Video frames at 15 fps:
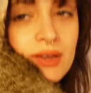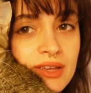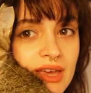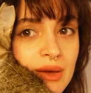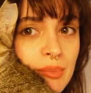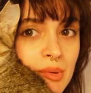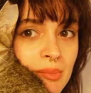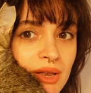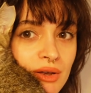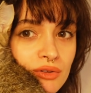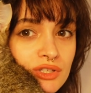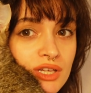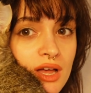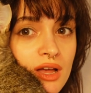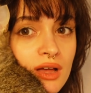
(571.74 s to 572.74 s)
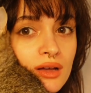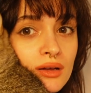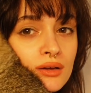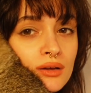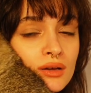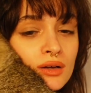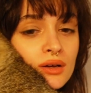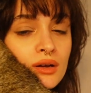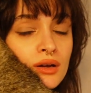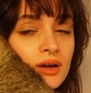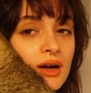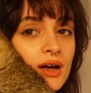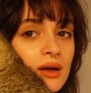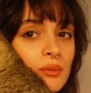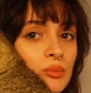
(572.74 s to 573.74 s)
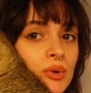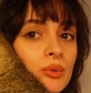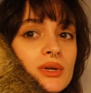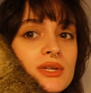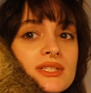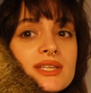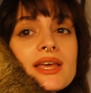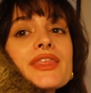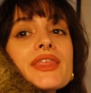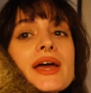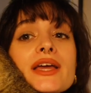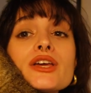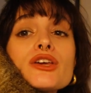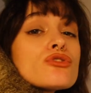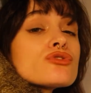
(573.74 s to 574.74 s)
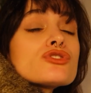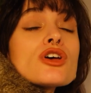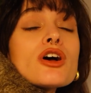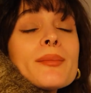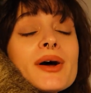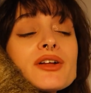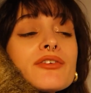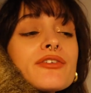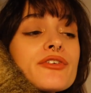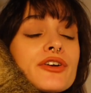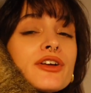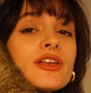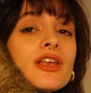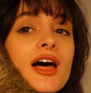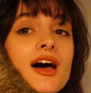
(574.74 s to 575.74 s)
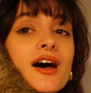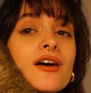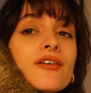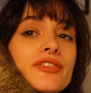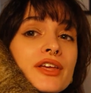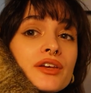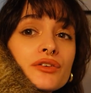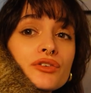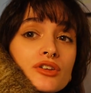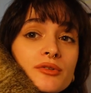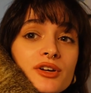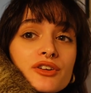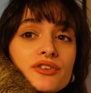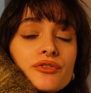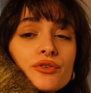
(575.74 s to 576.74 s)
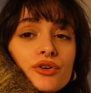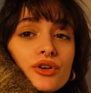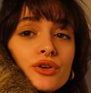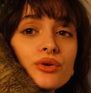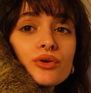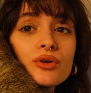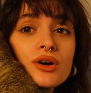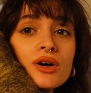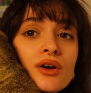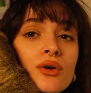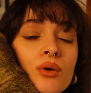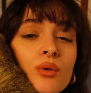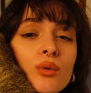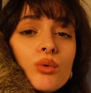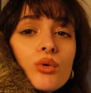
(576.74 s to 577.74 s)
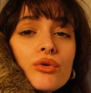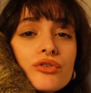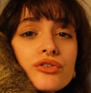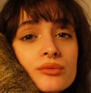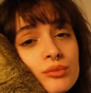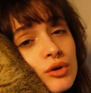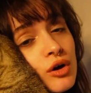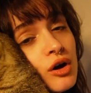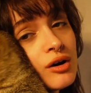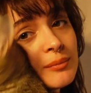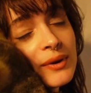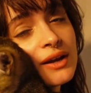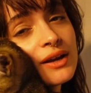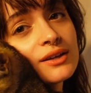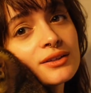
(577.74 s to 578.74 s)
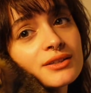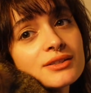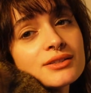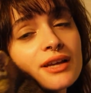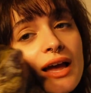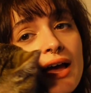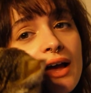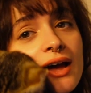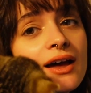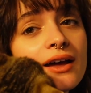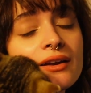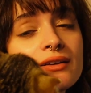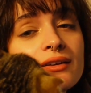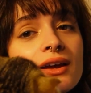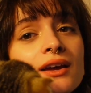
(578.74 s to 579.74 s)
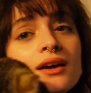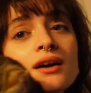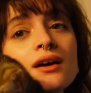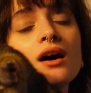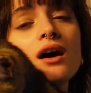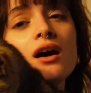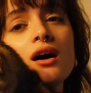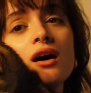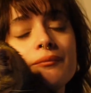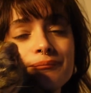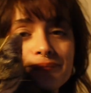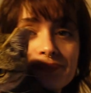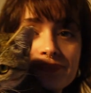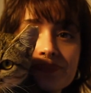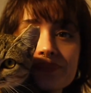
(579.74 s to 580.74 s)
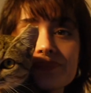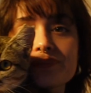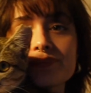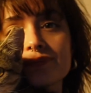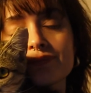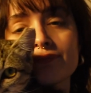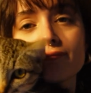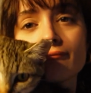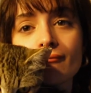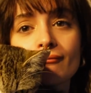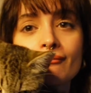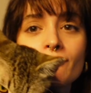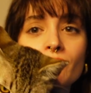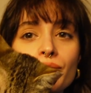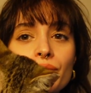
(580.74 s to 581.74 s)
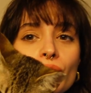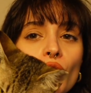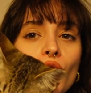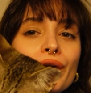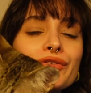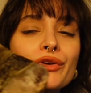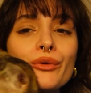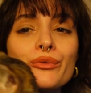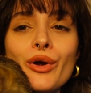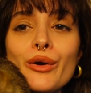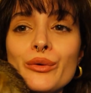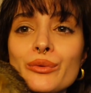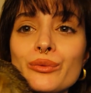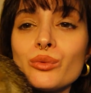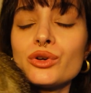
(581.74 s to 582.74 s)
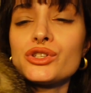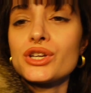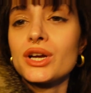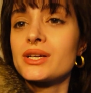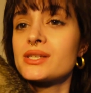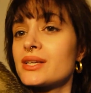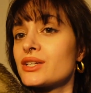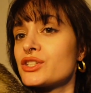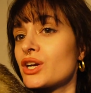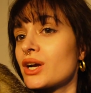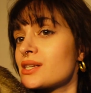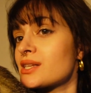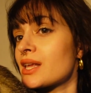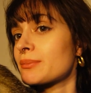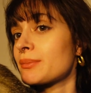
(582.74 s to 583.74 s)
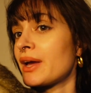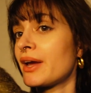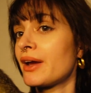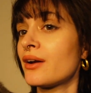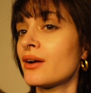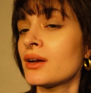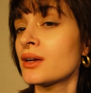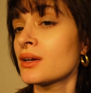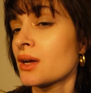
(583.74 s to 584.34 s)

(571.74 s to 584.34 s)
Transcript: Yeah, Pomelo chan. Um, we want to say thank you so much for your love. Thank you so much for your awesome comments and um I don't know. What do you guys think? Do you guys like my hair?